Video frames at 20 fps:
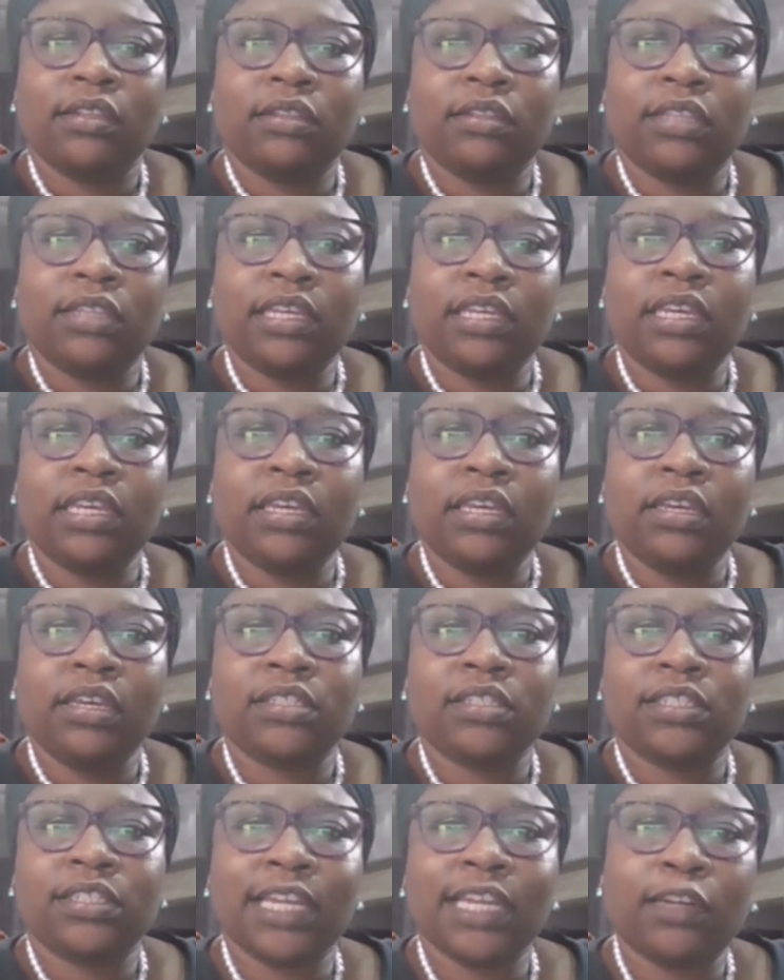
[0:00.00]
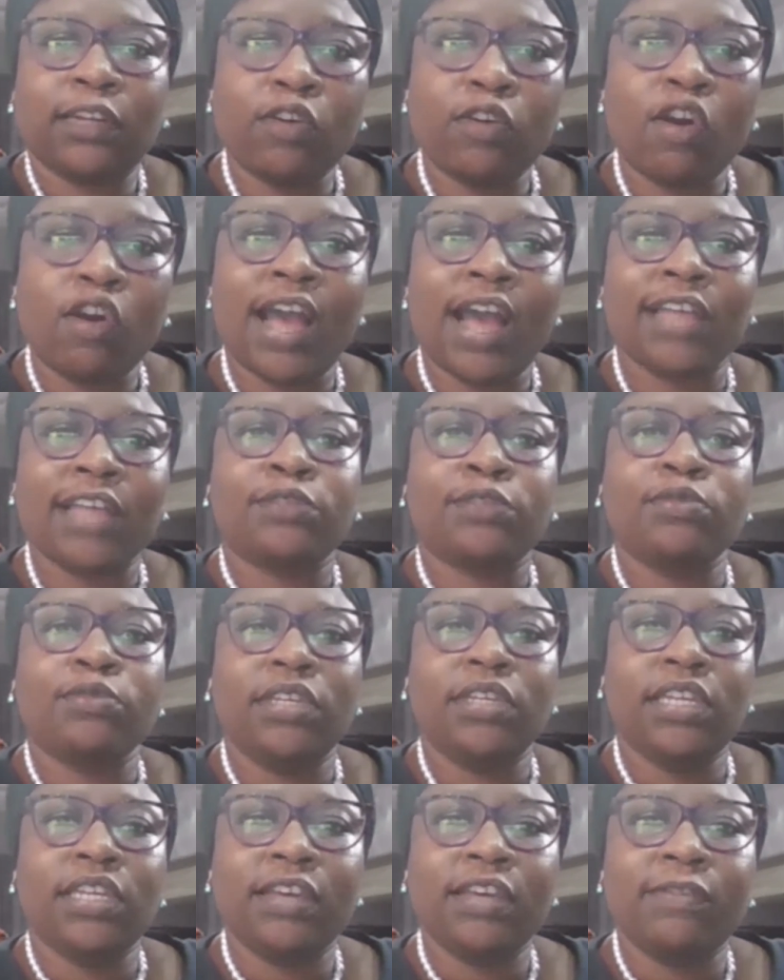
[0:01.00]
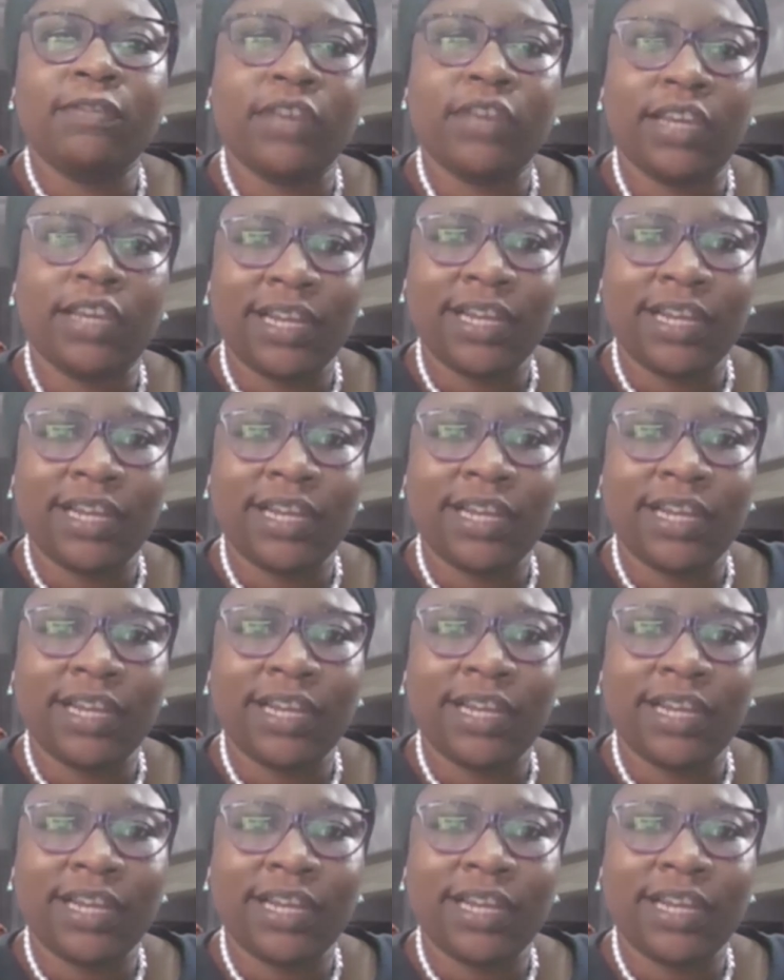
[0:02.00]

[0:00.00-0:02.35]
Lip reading: the settlor has to give